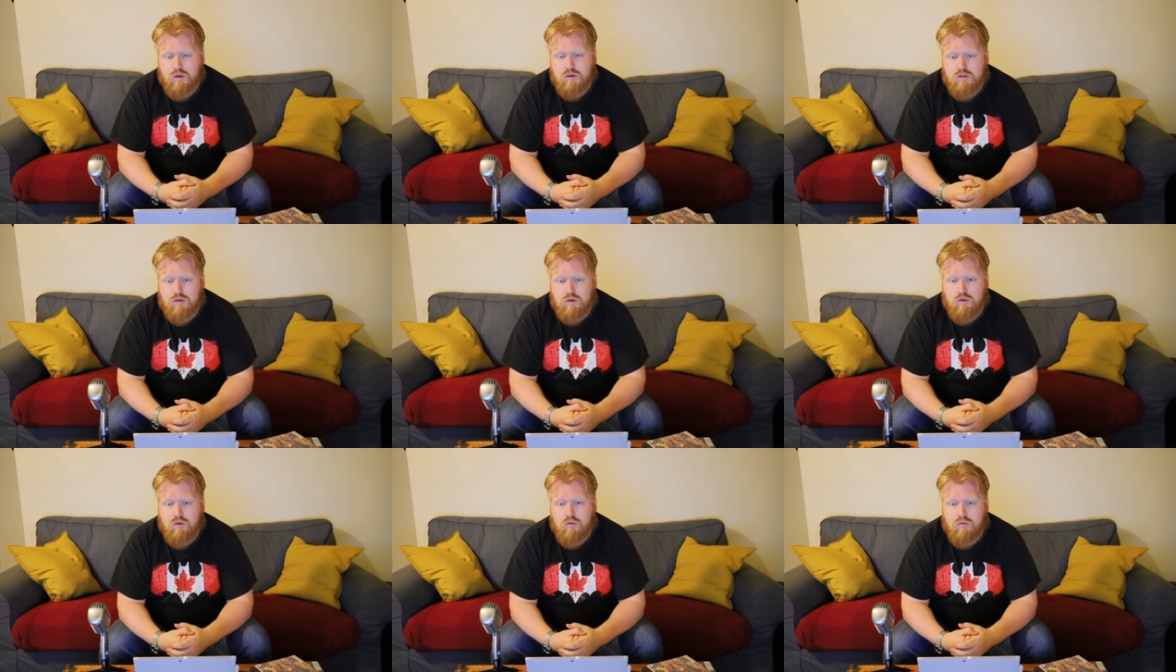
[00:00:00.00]

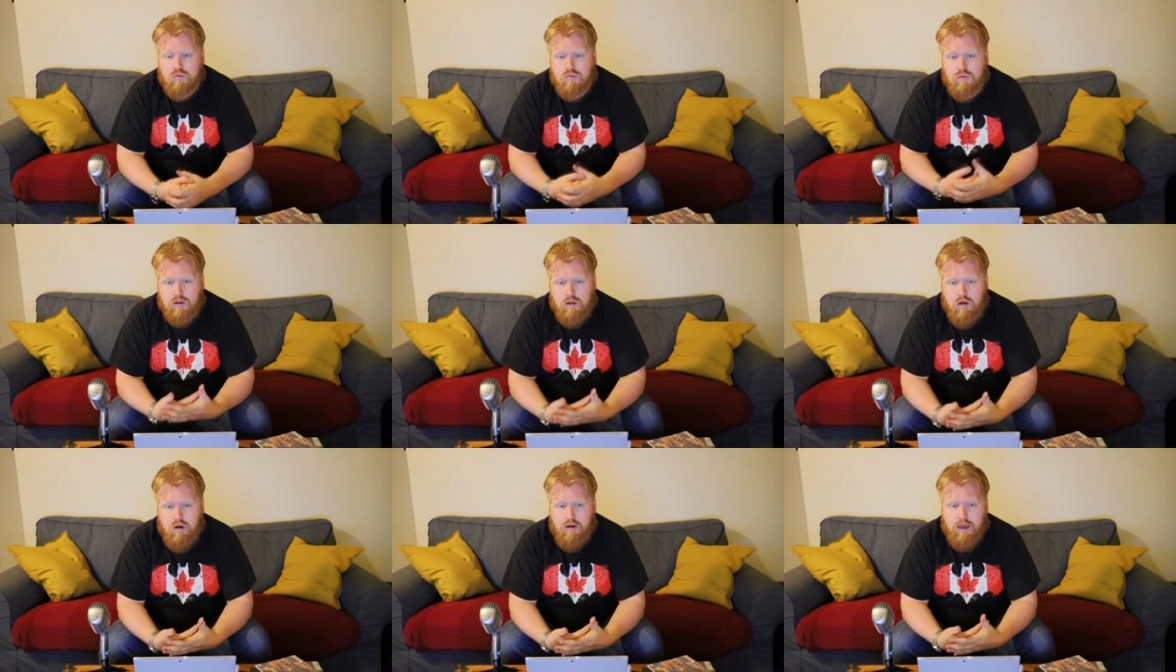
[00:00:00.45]
So
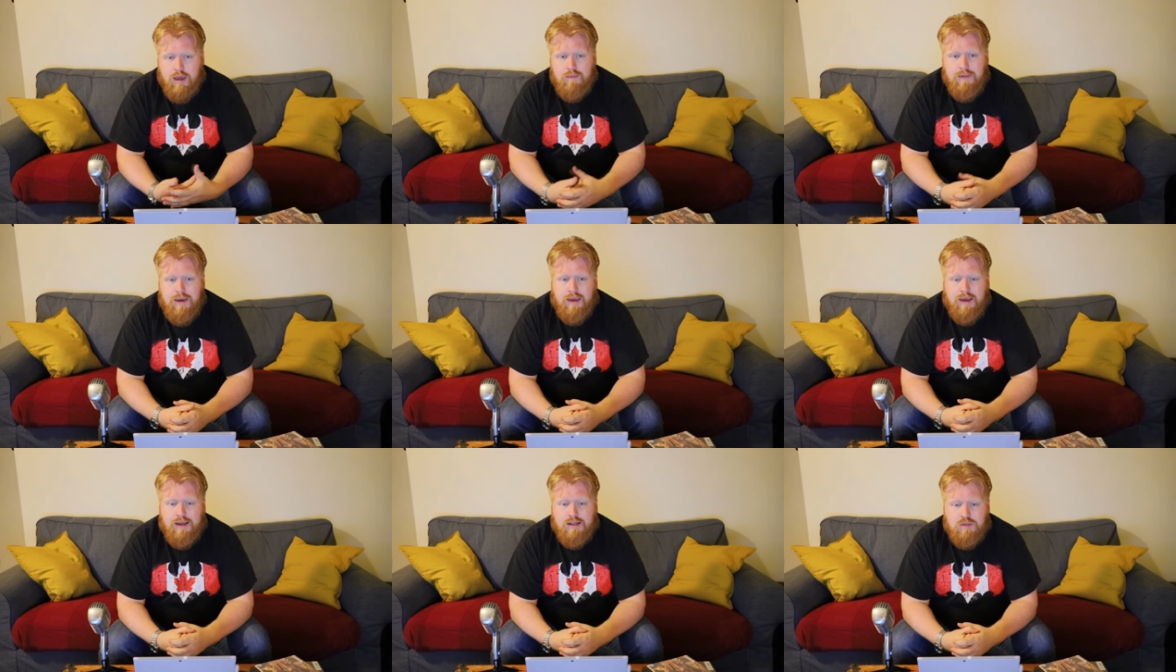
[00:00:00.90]
Elongated
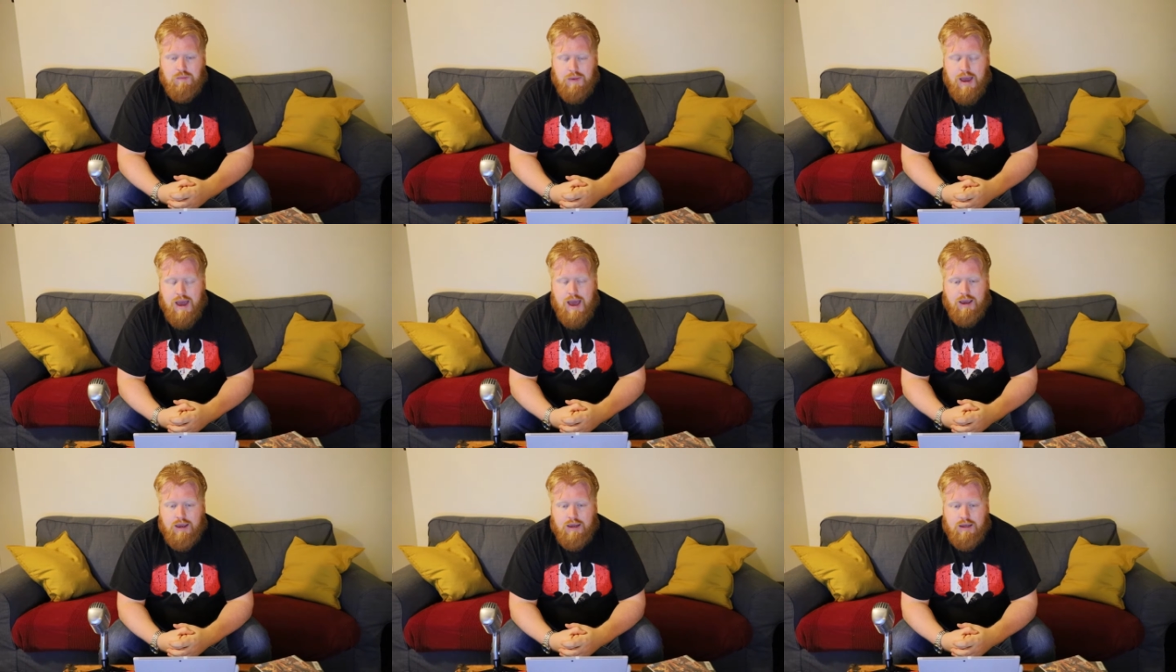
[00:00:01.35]
Man gets
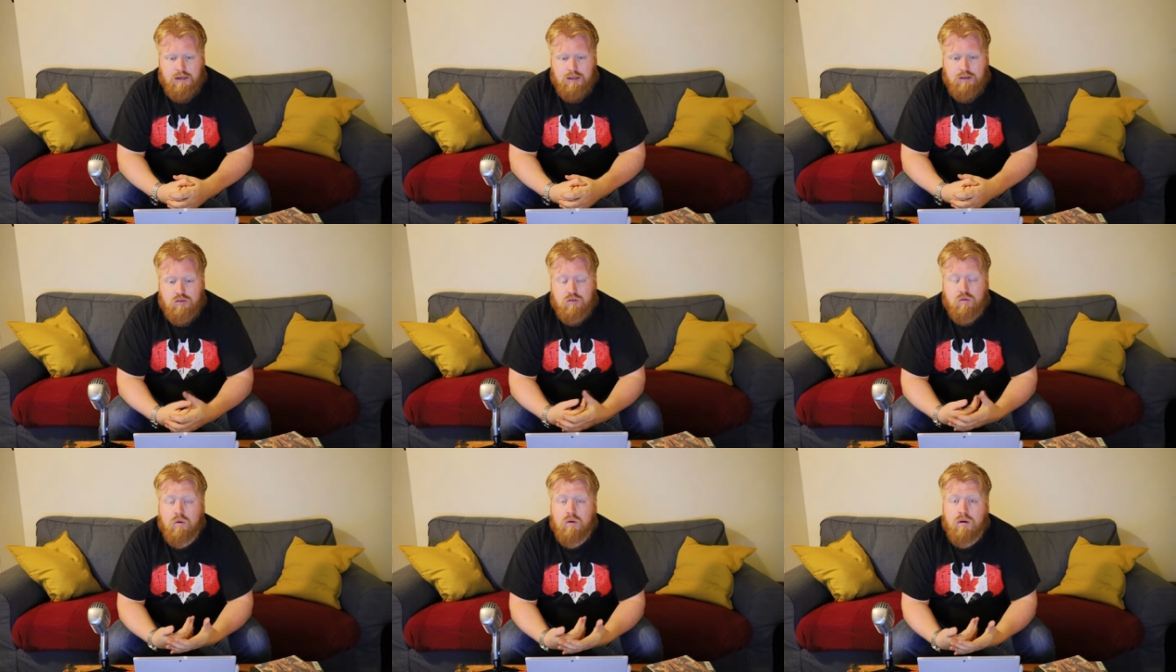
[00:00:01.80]
back and
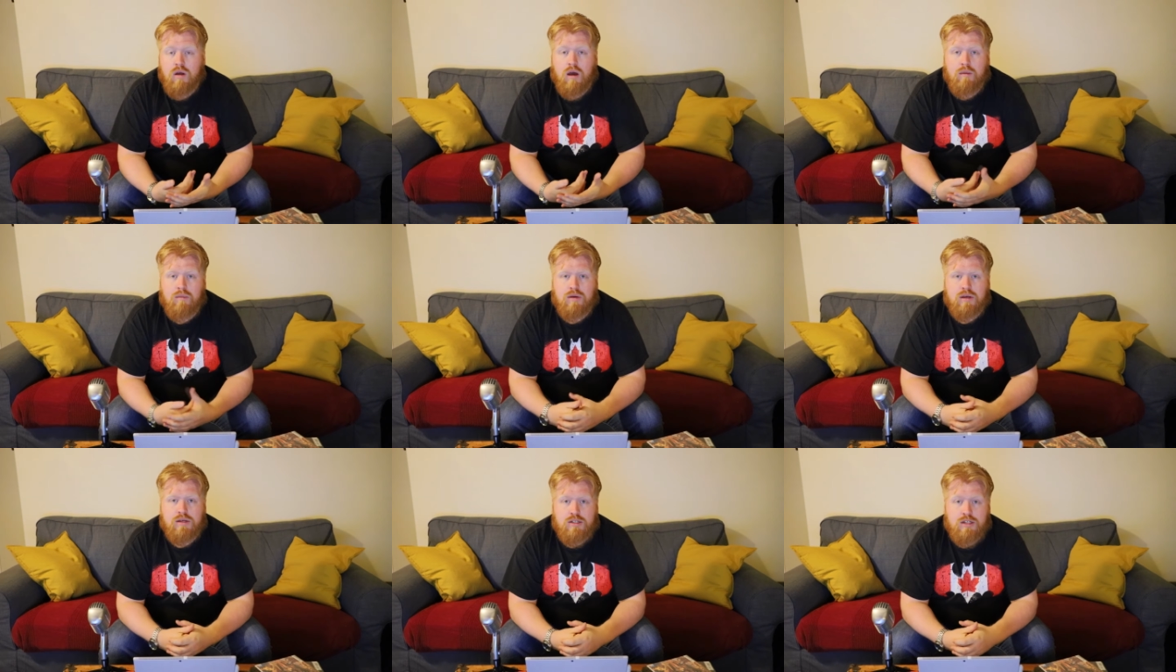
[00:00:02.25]
he's torn
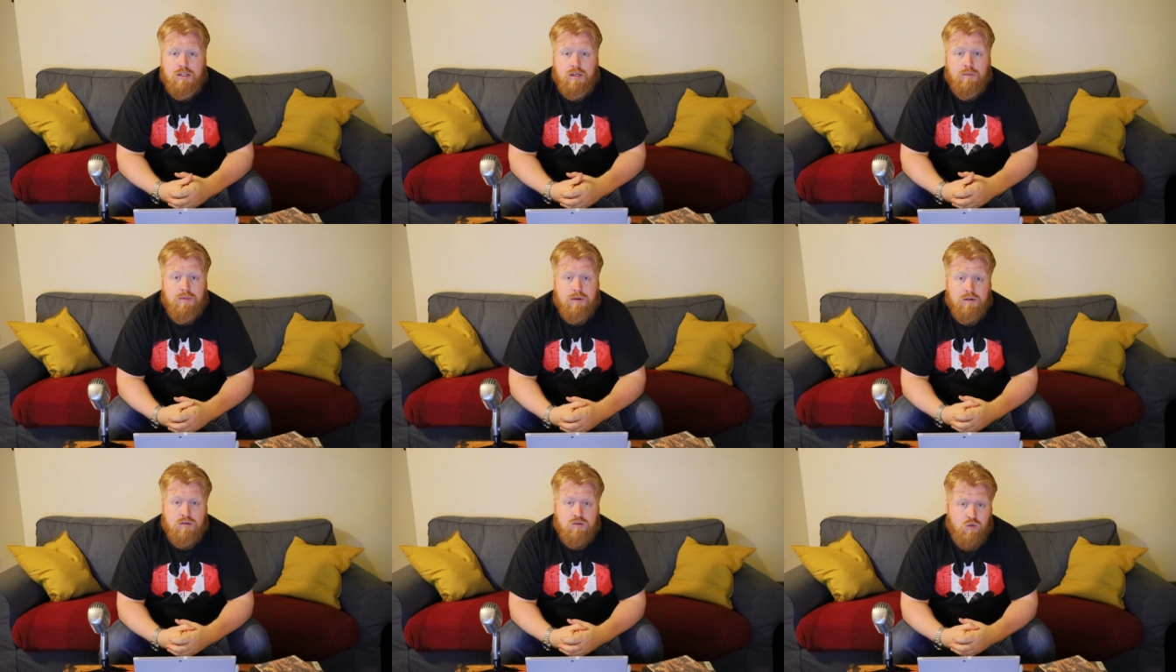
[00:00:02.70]
up because she
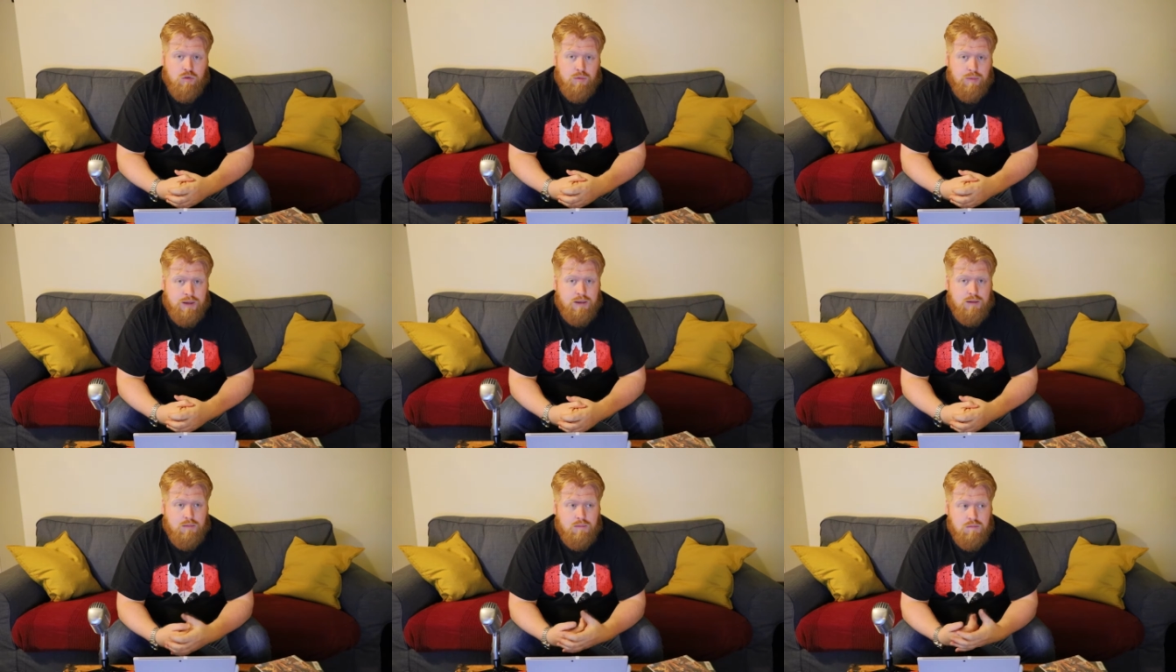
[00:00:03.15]
appears to
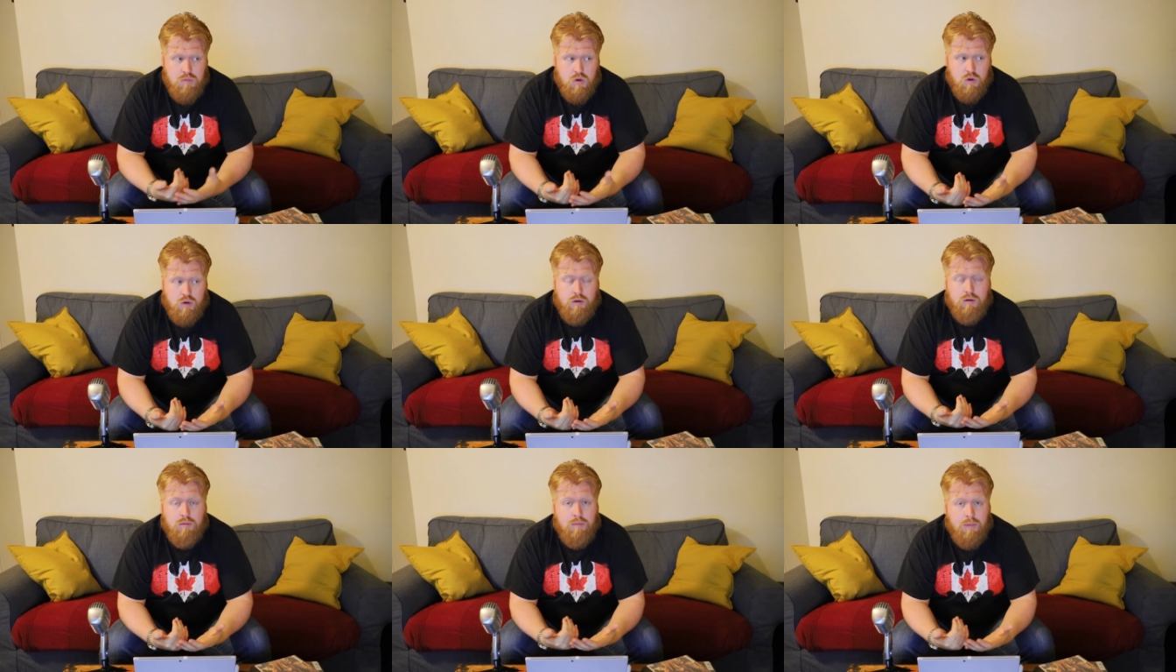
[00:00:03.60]
have been
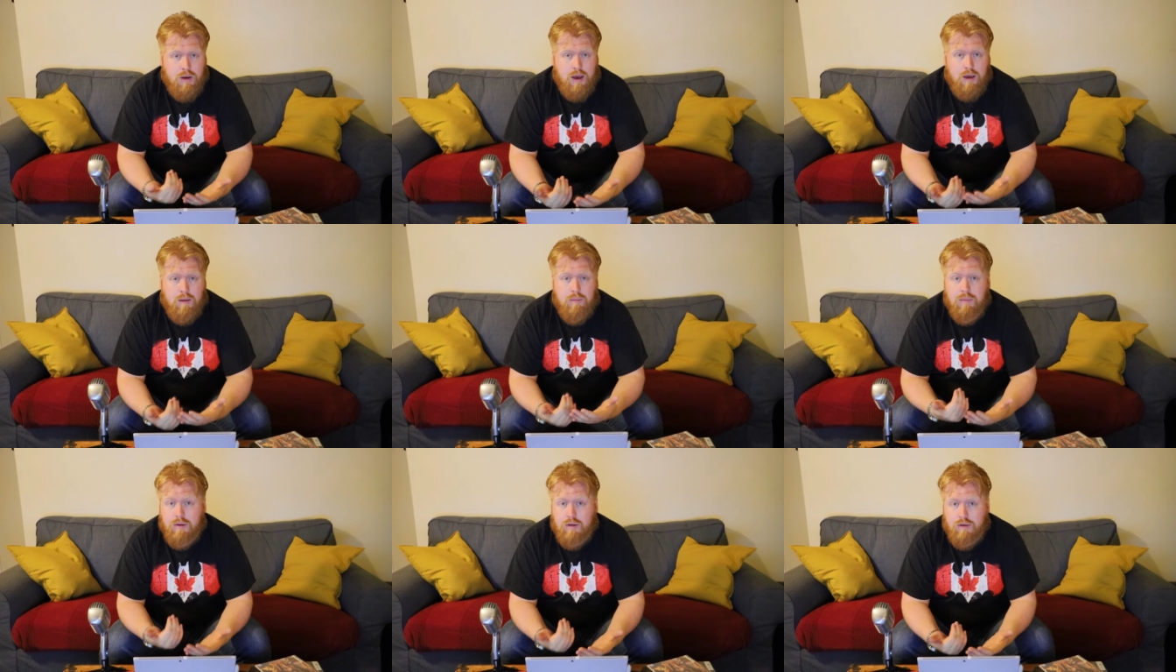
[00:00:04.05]
murdered
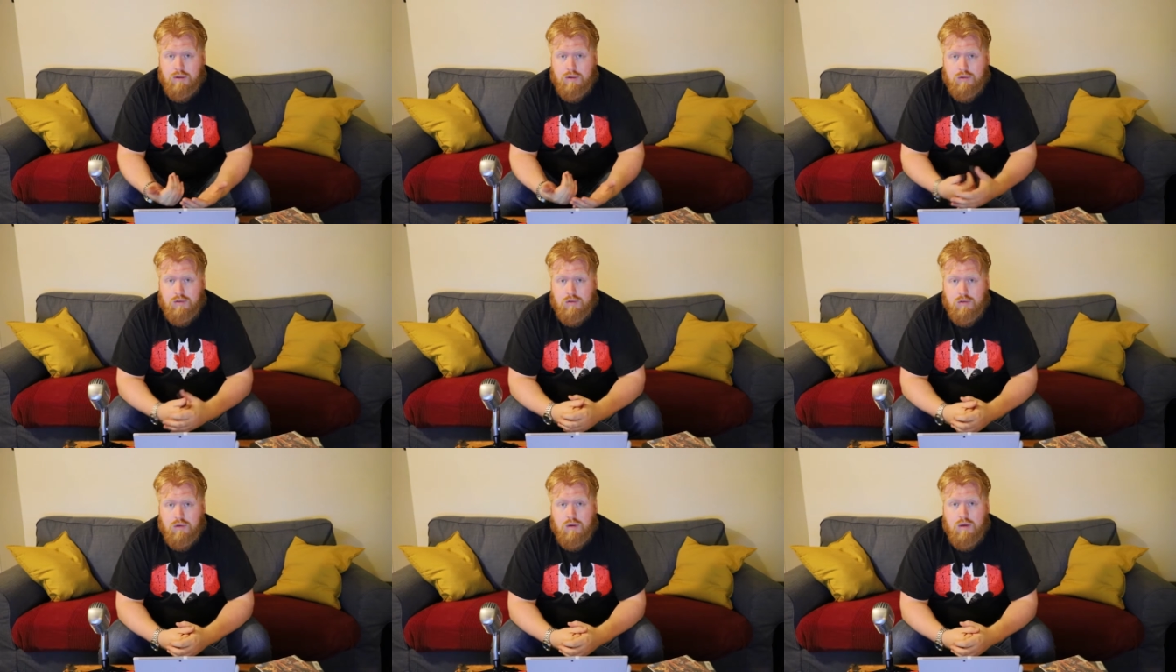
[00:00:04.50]
by
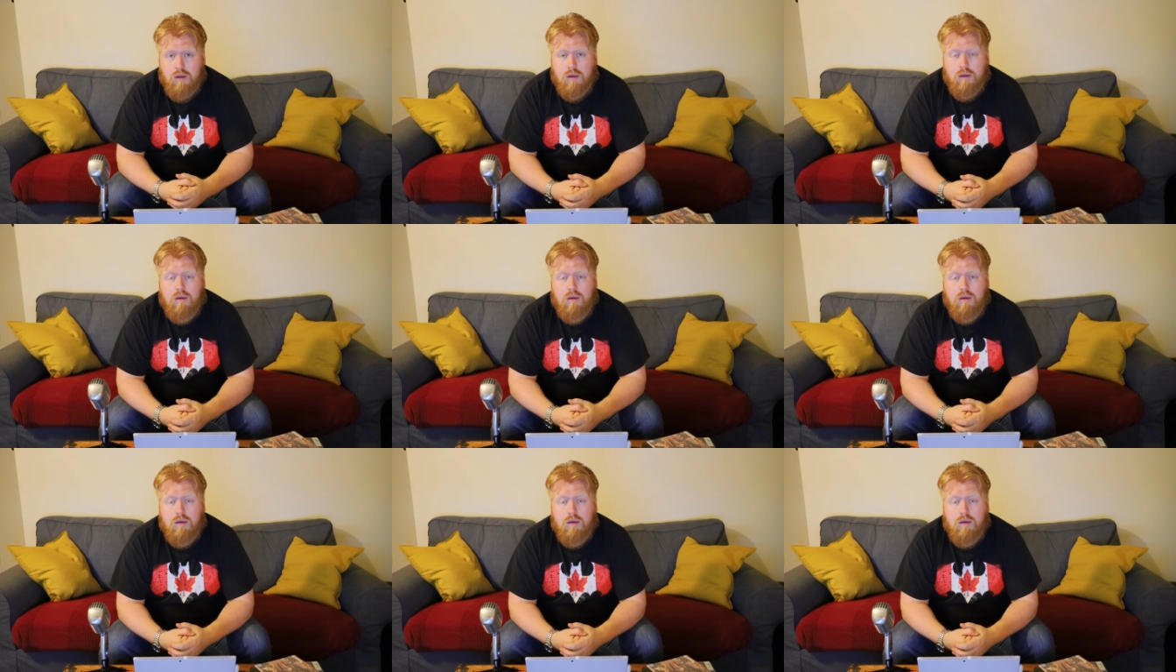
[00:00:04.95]
Burns.